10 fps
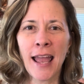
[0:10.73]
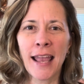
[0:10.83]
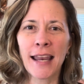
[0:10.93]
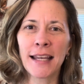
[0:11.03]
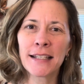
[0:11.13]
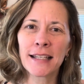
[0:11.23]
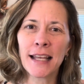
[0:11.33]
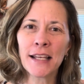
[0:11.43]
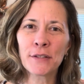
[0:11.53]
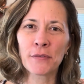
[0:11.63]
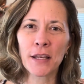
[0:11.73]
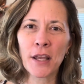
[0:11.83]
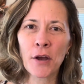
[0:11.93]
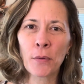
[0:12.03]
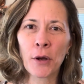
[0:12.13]
and in today's
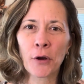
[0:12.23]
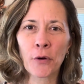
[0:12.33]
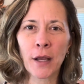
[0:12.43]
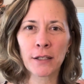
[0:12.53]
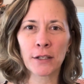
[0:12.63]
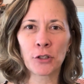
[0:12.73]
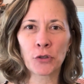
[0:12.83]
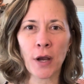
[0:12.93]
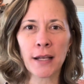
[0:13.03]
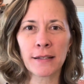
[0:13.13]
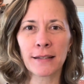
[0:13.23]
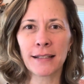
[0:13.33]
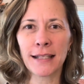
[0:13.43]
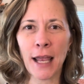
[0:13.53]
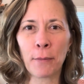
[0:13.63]
video we are going to dress
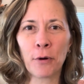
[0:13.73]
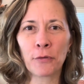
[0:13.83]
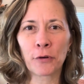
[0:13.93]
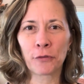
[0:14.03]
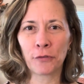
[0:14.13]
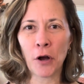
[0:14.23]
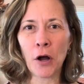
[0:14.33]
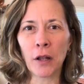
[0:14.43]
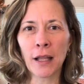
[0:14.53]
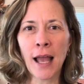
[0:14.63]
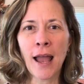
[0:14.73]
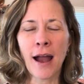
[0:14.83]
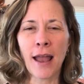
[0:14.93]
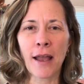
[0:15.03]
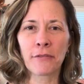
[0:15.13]
the table for fall.
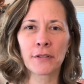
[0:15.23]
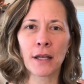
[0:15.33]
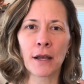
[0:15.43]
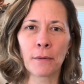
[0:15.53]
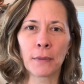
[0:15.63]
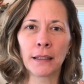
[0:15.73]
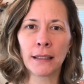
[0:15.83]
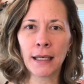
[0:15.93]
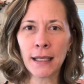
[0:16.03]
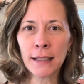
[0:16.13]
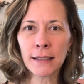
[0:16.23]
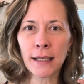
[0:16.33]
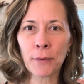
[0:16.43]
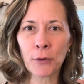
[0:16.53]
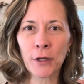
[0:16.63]
I have some linens
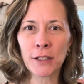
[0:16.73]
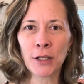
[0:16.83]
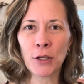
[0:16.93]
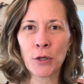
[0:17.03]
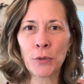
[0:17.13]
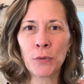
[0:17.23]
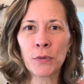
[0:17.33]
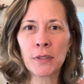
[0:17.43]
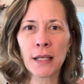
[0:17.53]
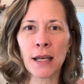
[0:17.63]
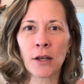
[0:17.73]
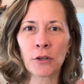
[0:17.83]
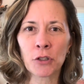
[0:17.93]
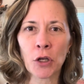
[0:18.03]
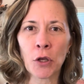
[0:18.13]
that I'm going to use, and
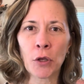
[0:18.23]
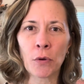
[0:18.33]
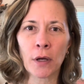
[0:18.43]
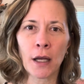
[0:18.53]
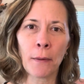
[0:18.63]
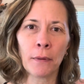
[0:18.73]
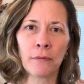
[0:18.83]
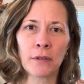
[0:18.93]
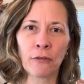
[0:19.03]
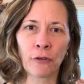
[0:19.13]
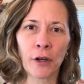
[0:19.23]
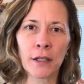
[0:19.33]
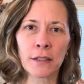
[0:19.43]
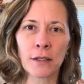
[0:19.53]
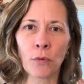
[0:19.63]
I'll show you a couple of
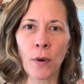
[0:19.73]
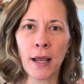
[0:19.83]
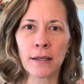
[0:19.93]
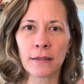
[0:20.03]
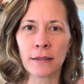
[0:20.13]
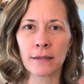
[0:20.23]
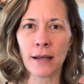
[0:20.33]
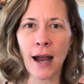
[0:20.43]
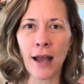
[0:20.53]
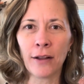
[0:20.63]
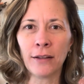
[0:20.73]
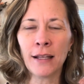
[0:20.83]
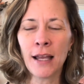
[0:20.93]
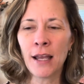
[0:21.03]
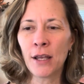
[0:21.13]
different ways to style
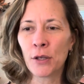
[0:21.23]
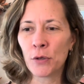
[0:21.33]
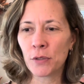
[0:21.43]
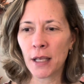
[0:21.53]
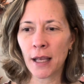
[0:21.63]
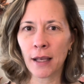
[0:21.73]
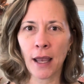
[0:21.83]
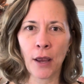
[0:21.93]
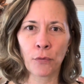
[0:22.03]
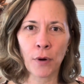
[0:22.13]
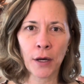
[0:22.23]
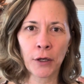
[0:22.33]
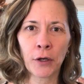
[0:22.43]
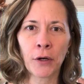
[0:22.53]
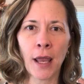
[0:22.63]
using a
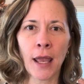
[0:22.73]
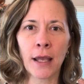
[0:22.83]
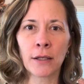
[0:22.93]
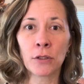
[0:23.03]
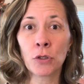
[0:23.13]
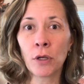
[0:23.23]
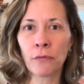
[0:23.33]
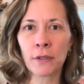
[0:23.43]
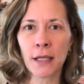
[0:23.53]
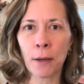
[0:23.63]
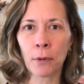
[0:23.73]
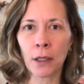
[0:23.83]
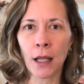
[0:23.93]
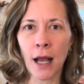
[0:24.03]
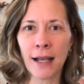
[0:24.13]
runner and two different
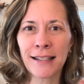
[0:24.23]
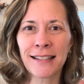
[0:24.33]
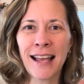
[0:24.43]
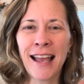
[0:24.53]
tablecloths.